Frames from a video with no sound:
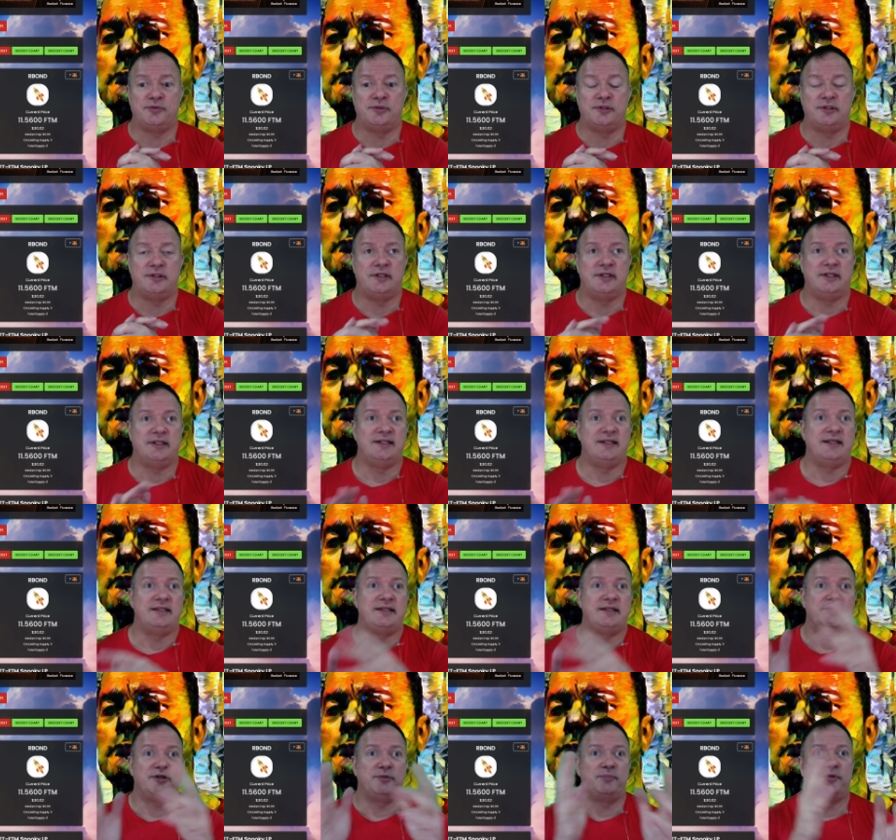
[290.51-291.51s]
the
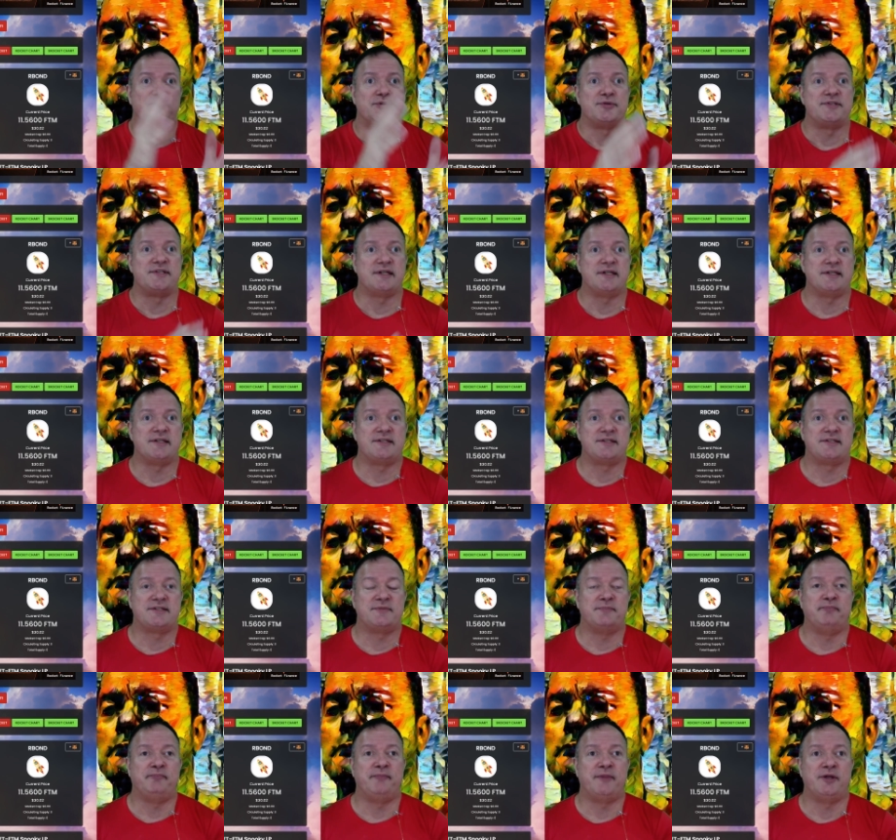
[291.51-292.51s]
entire
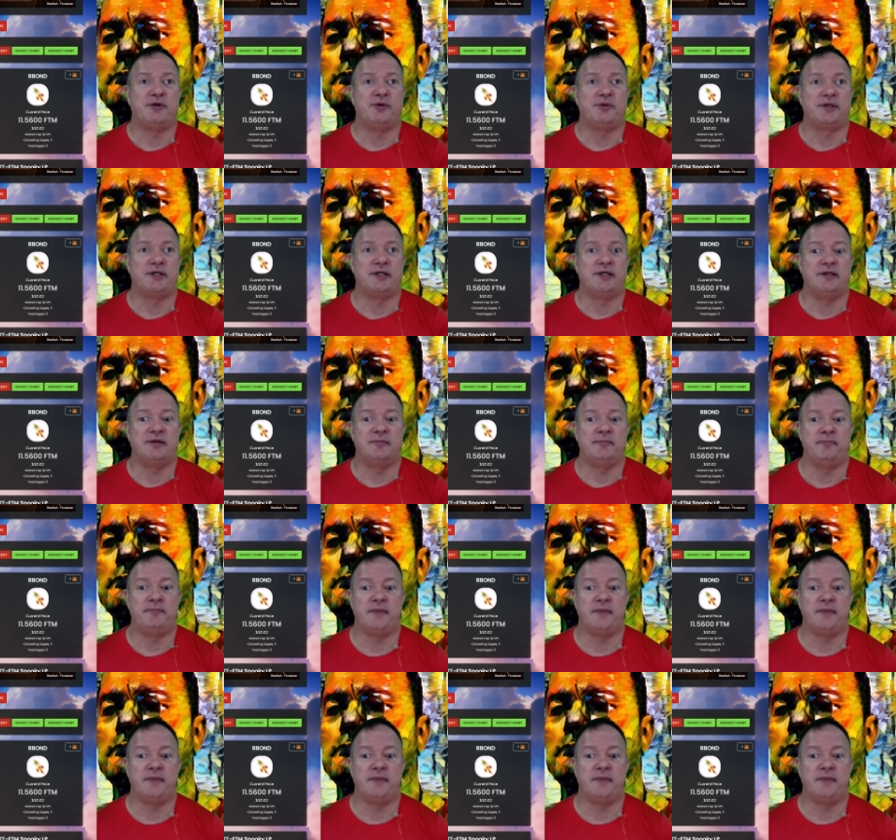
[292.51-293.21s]
process. Okay,